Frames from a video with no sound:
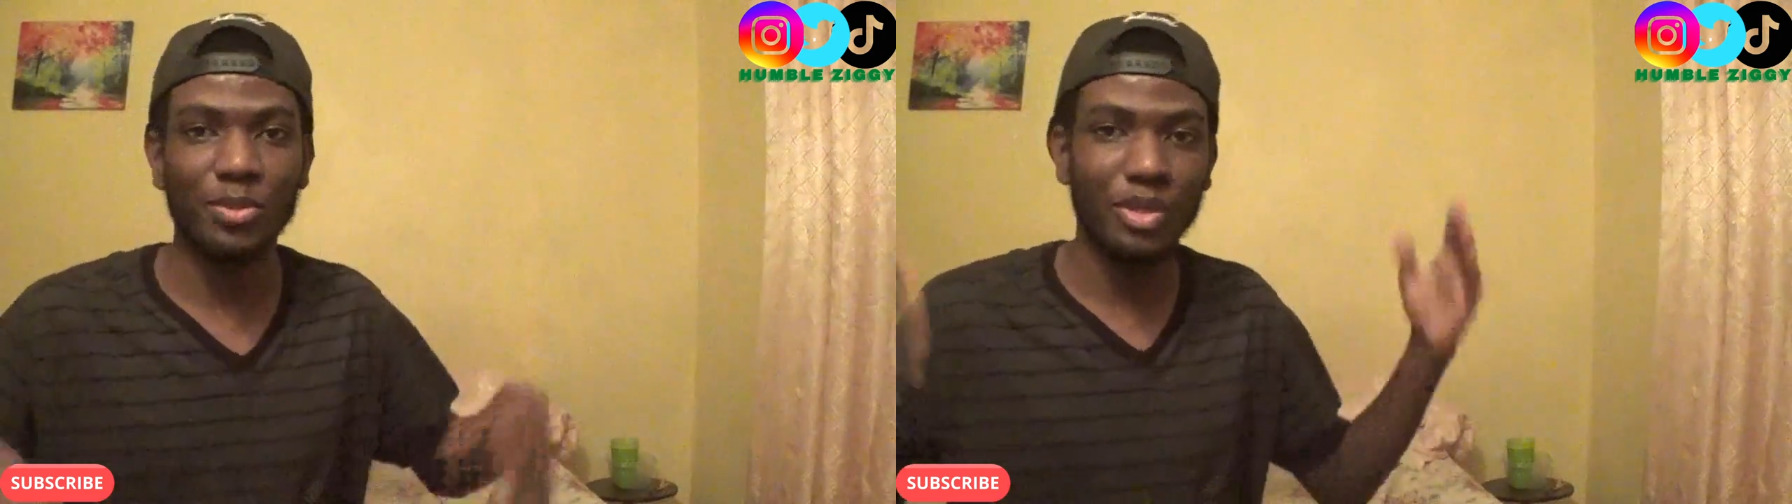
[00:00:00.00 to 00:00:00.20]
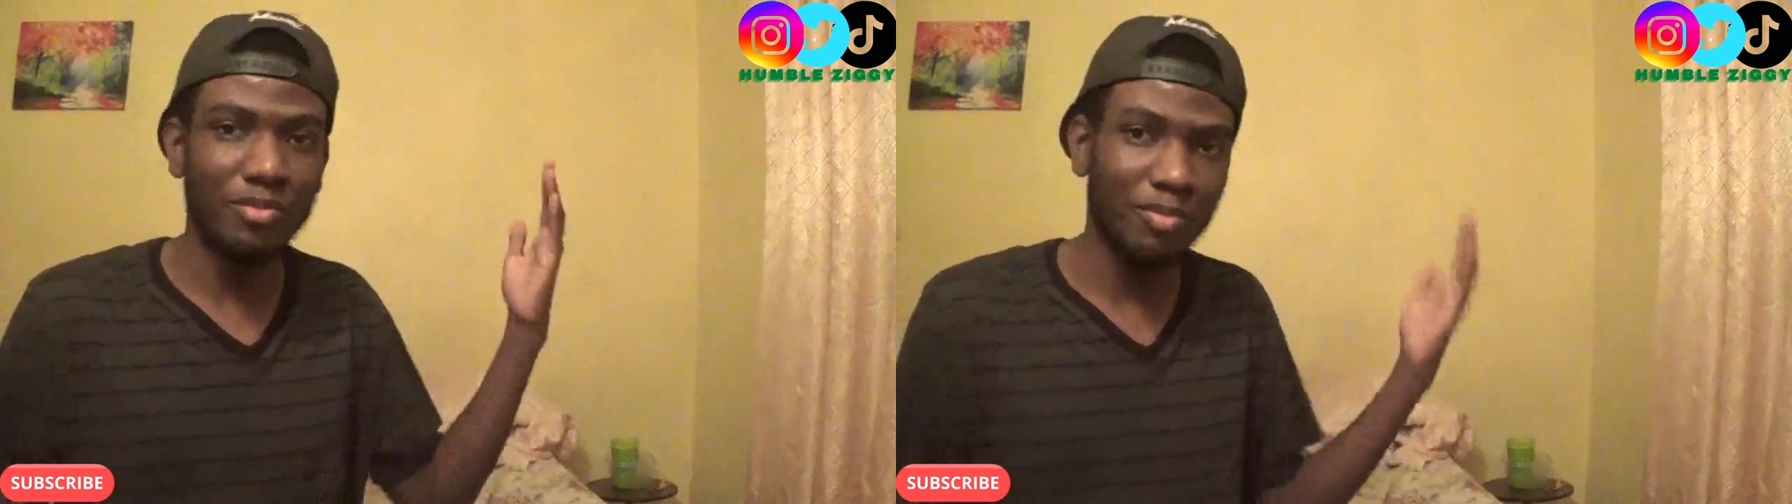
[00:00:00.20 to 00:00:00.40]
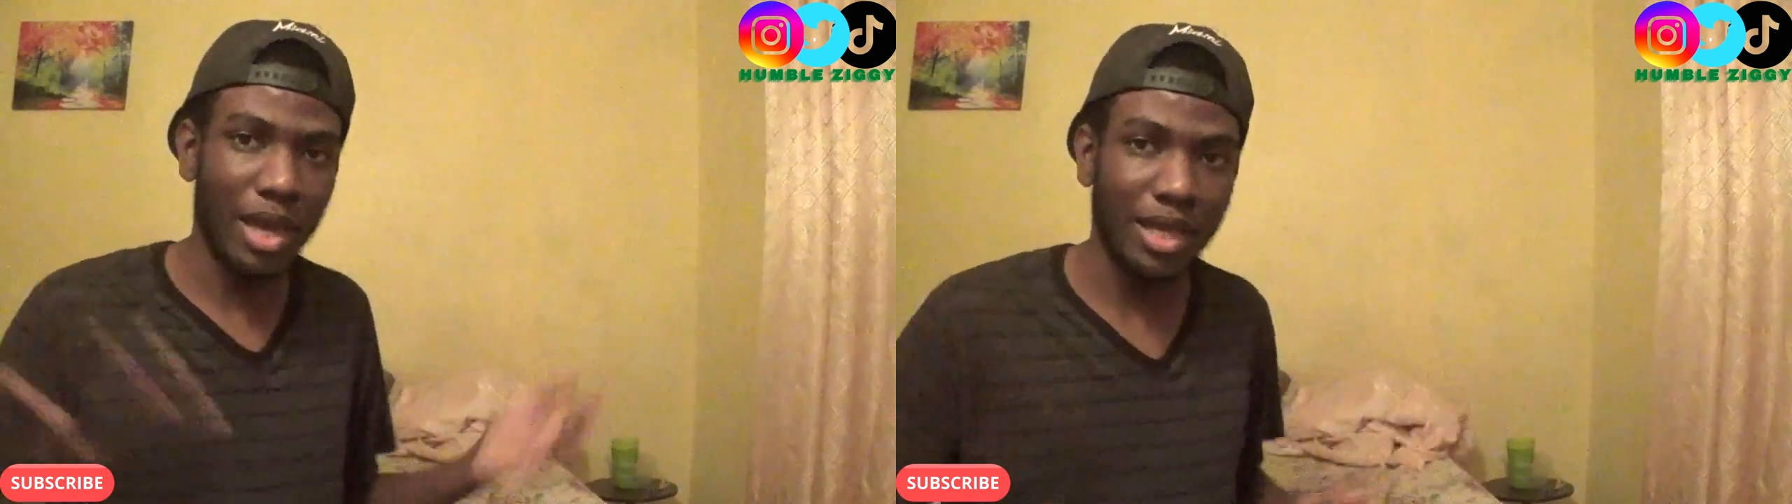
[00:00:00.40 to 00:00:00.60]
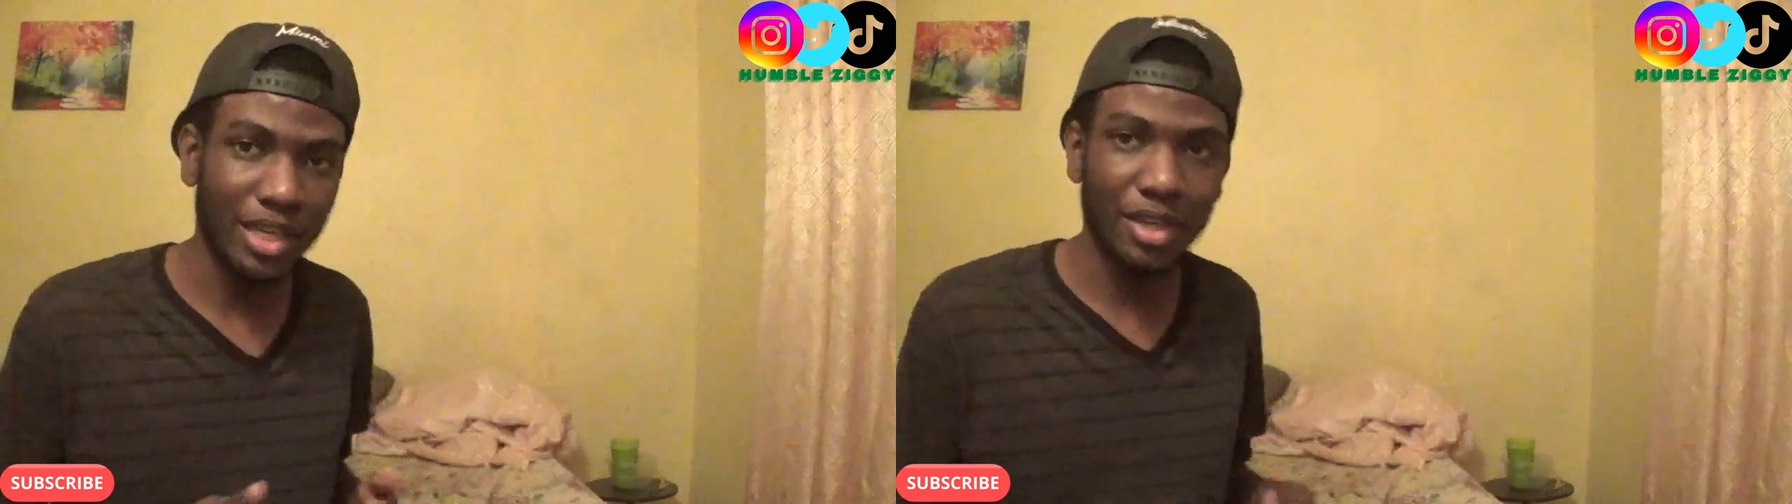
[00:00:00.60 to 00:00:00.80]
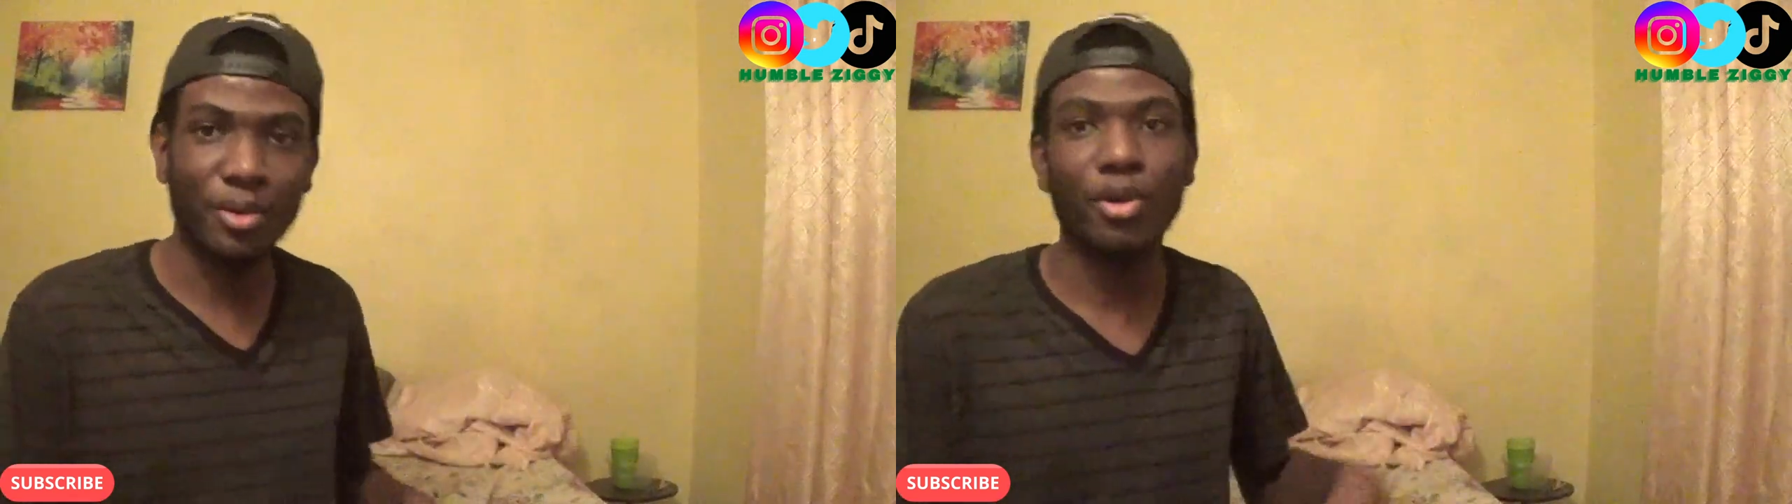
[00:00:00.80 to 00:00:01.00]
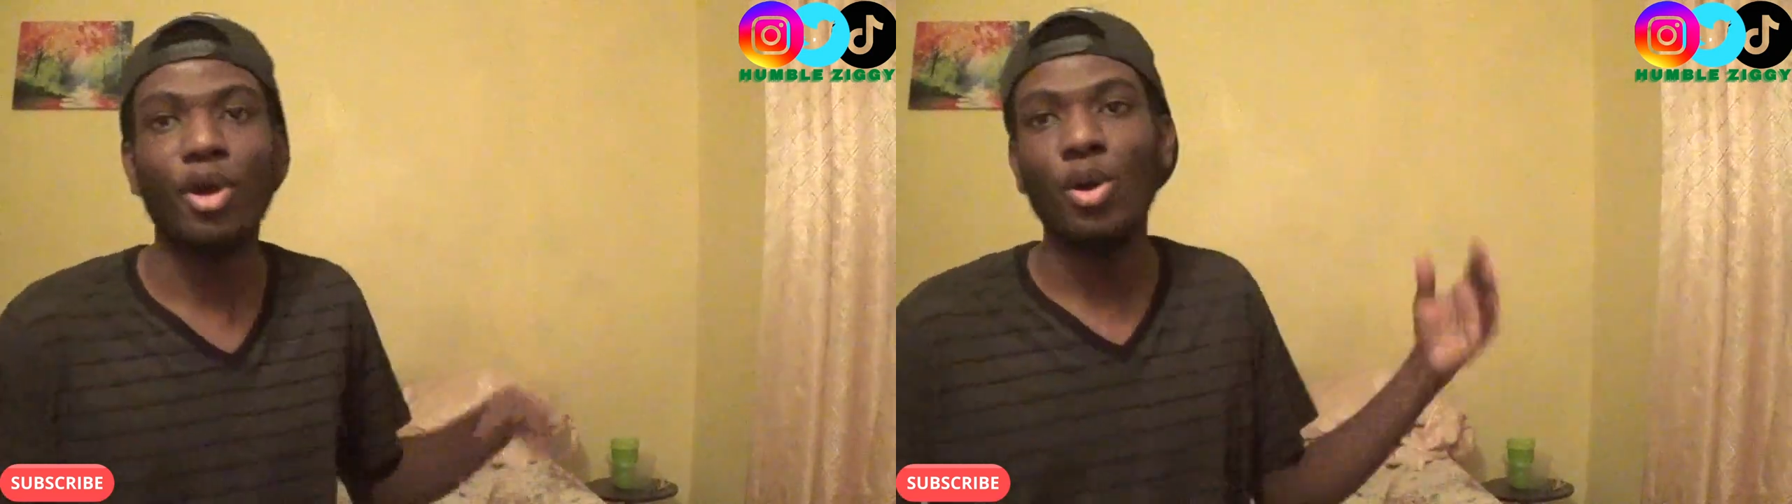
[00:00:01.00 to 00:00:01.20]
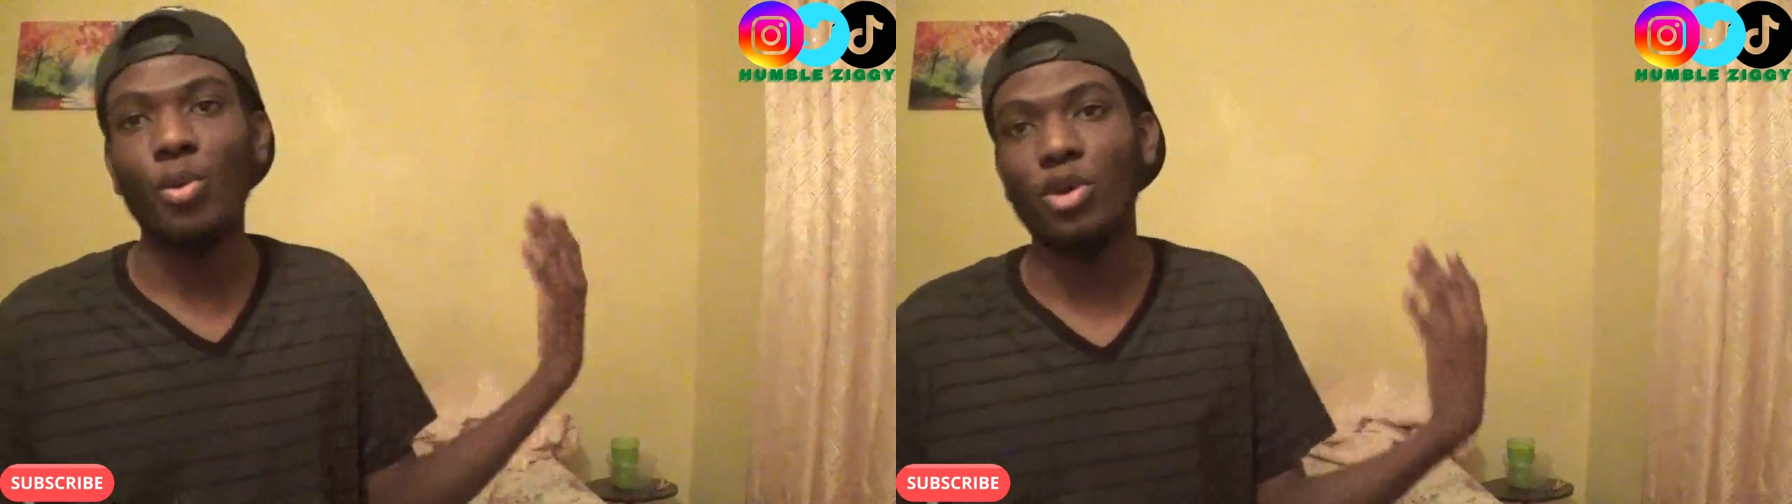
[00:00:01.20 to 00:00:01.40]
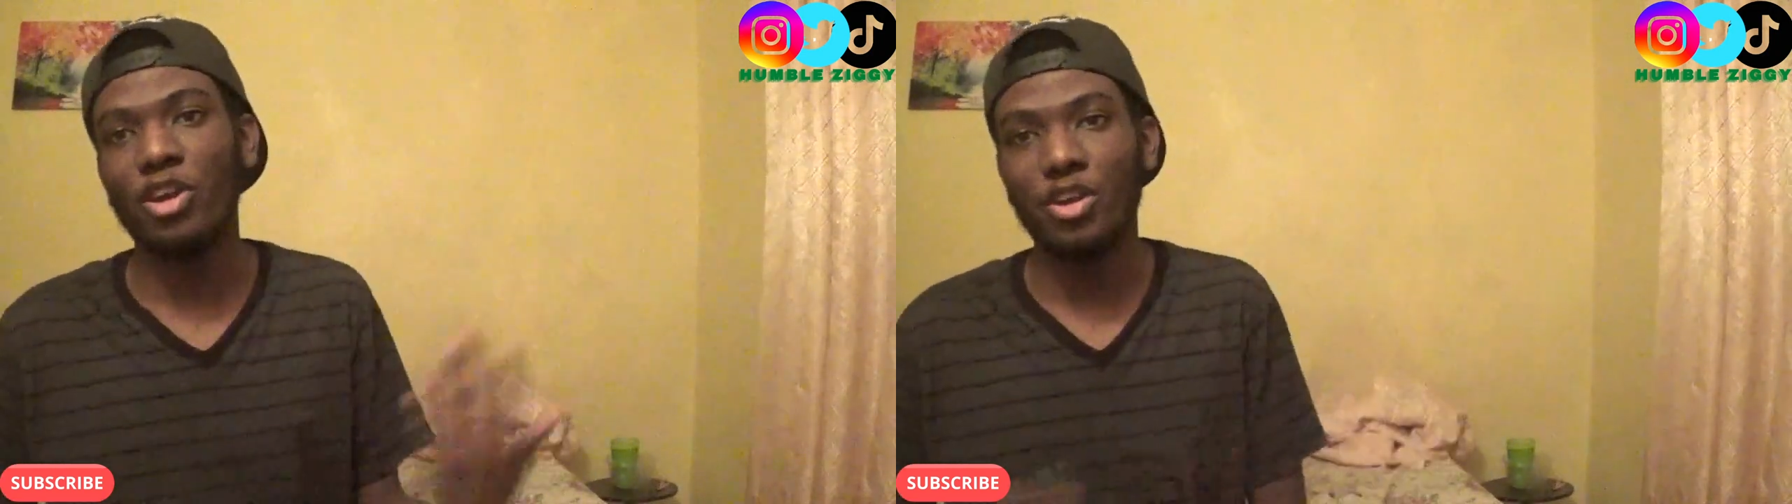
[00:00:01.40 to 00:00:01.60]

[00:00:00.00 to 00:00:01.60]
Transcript: We back here with